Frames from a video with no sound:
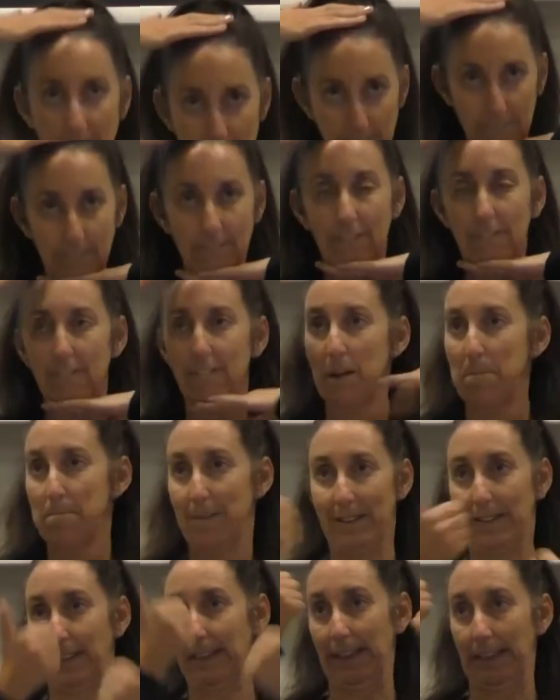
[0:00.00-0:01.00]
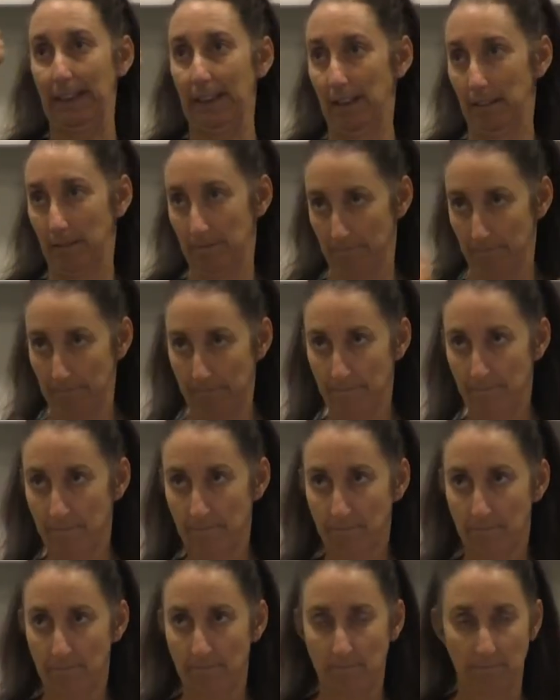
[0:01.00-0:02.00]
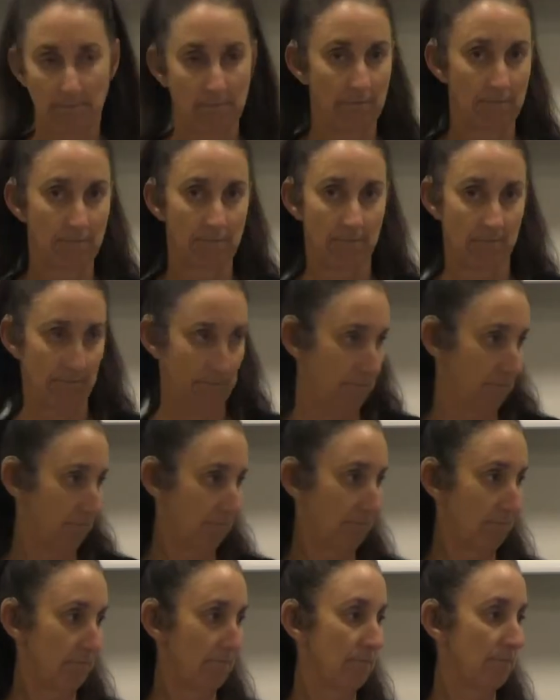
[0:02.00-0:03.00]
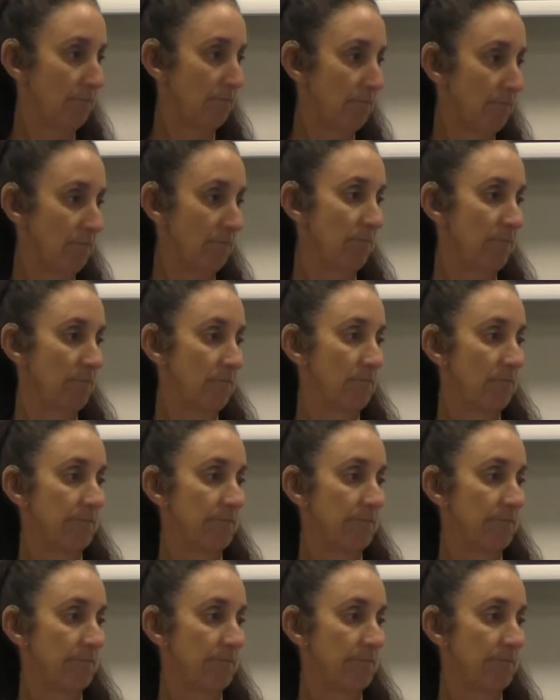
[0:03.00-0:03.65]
Wow, there are numerous examples of how the head can be moved